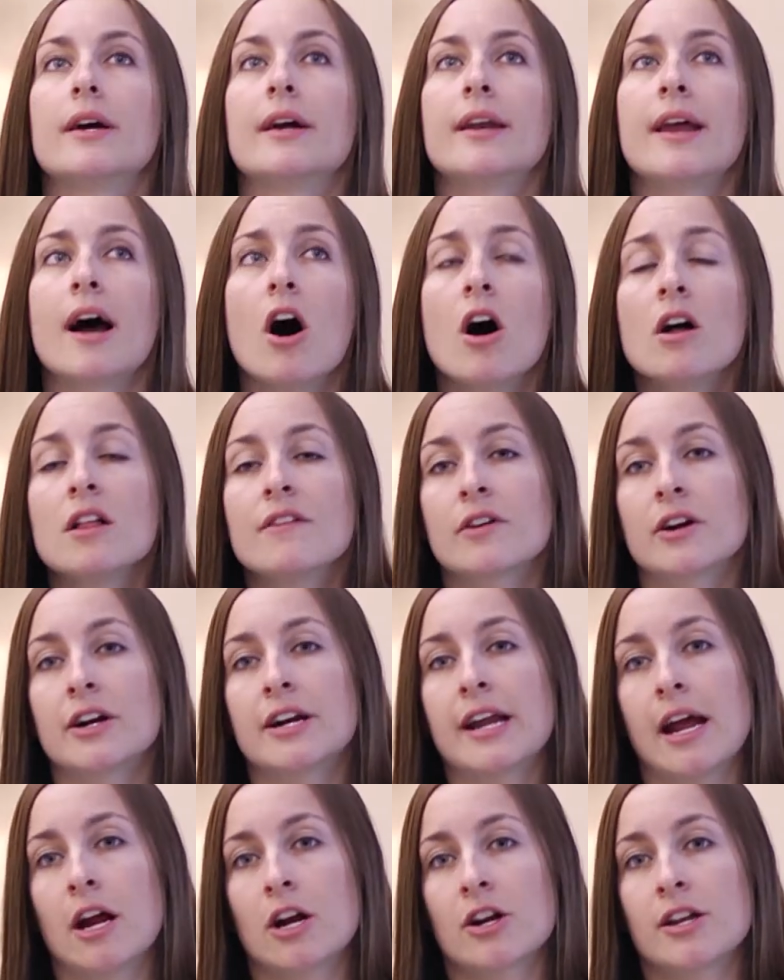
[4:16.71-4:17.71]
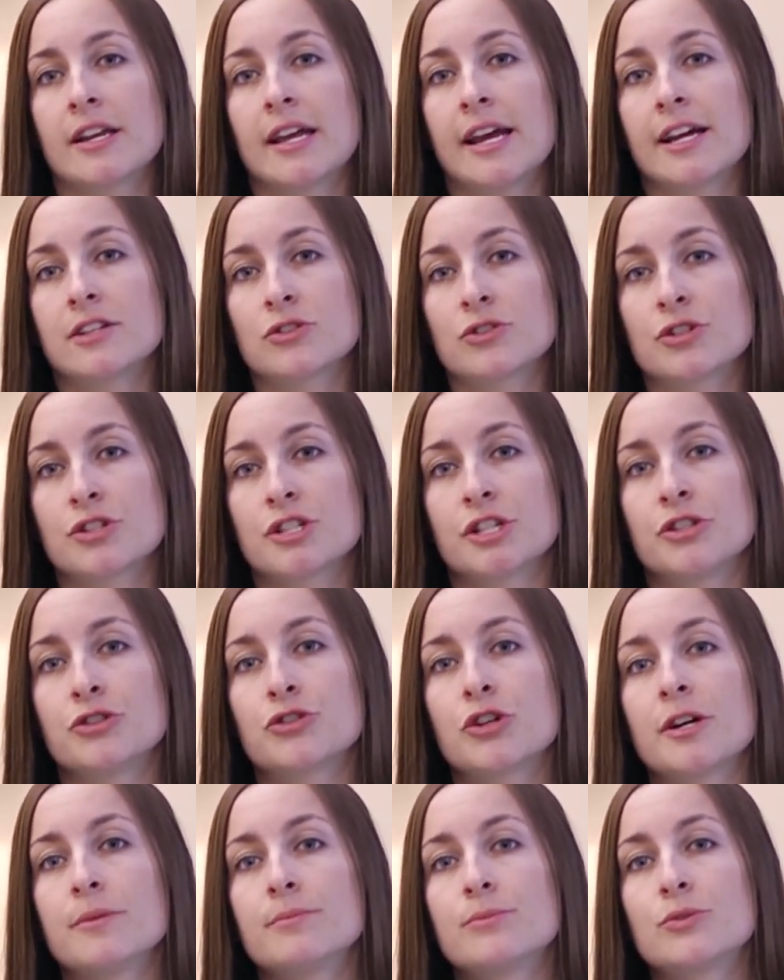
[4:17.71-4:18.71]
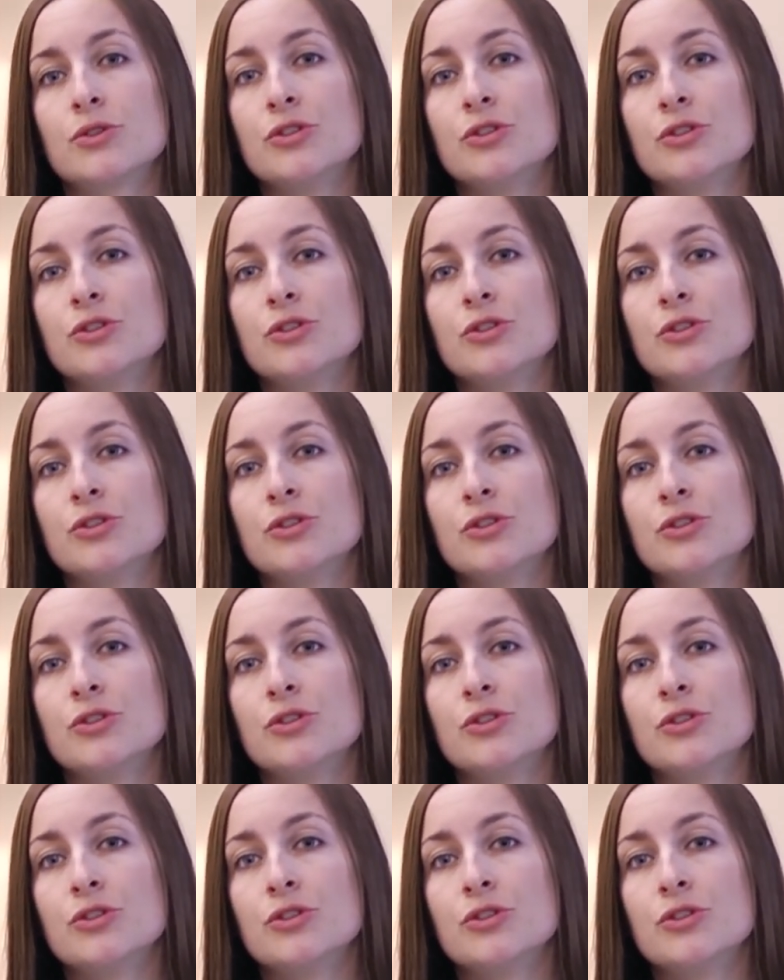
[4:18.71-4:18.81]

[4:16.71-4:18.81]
in all of our inherited cancer syndromes,